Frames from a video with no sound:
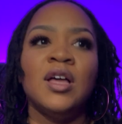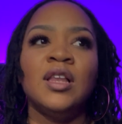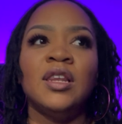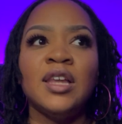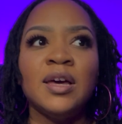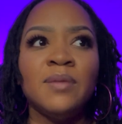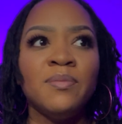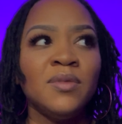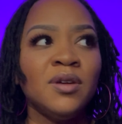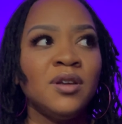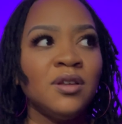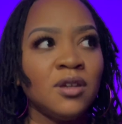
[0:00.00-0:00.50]

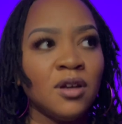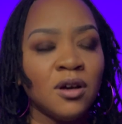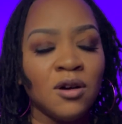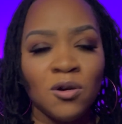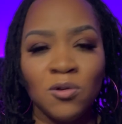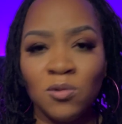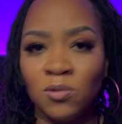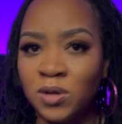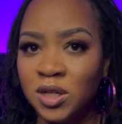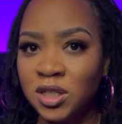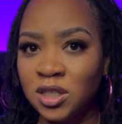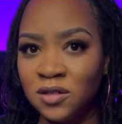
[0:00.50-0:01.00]
Let me know
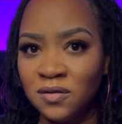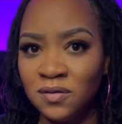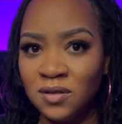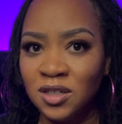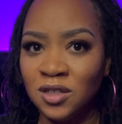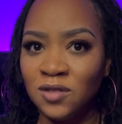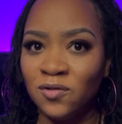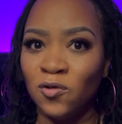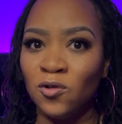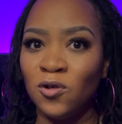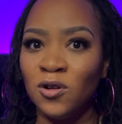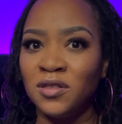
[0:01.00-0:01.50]
which of
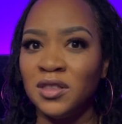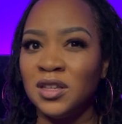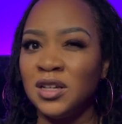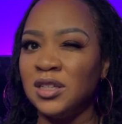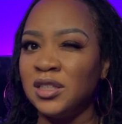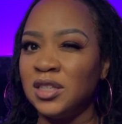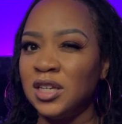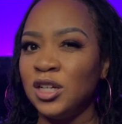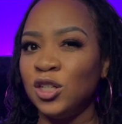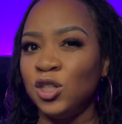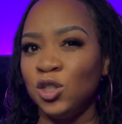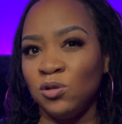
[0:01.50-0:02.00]
these four
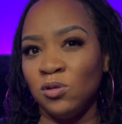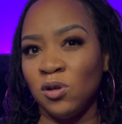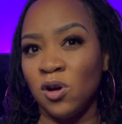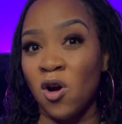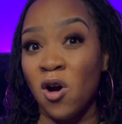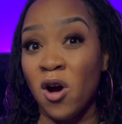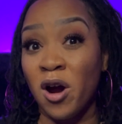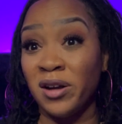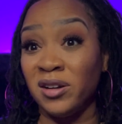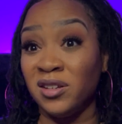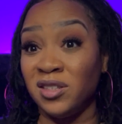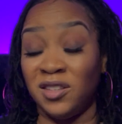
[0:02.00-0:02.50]
things hit you the
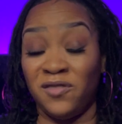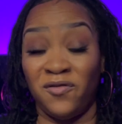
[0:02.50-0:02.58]
hardest hardest.